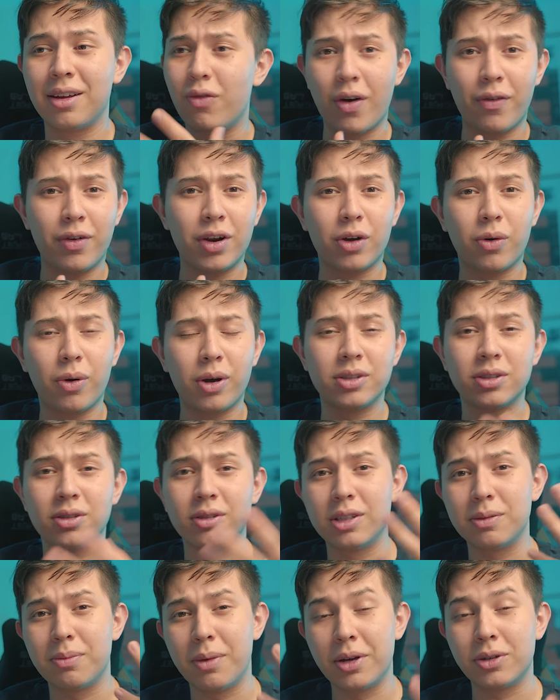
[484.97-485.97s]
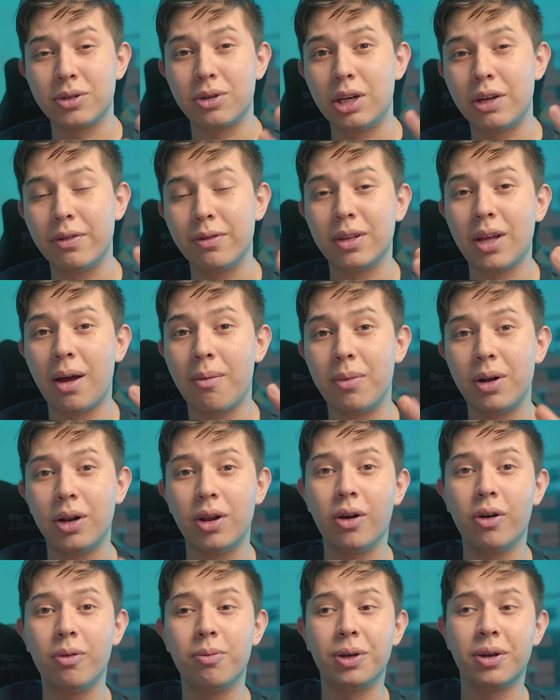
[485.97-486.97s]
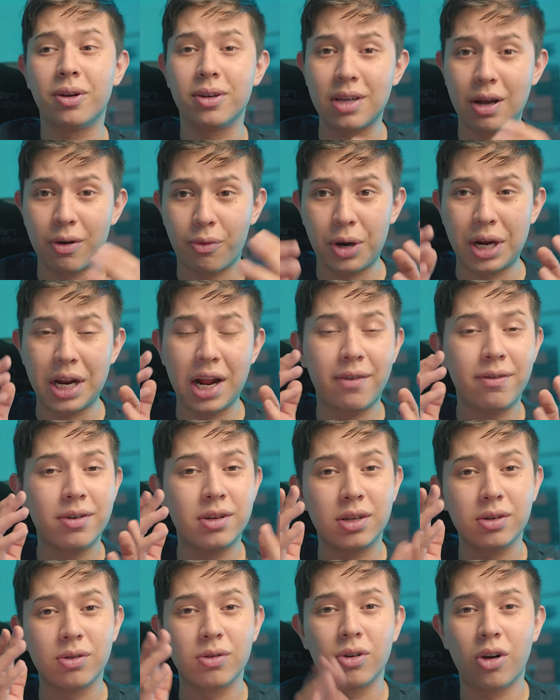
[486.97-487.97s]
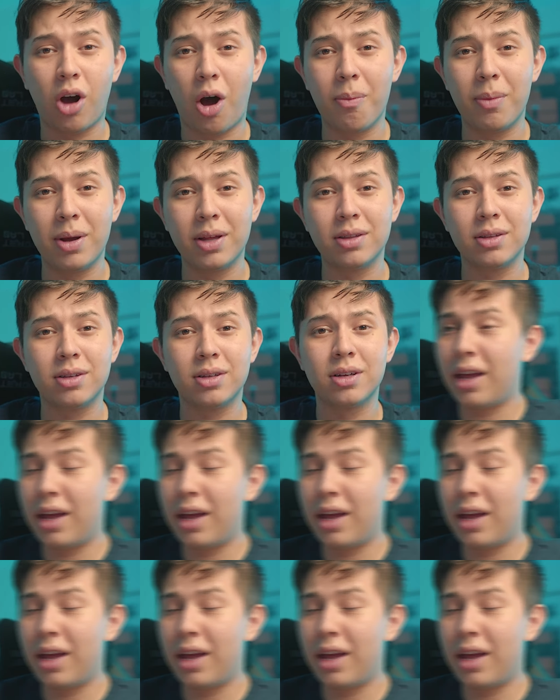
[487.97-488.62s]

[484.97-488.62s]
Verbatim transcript: If you have any questions, make sure you leave them down below because I read every single comment.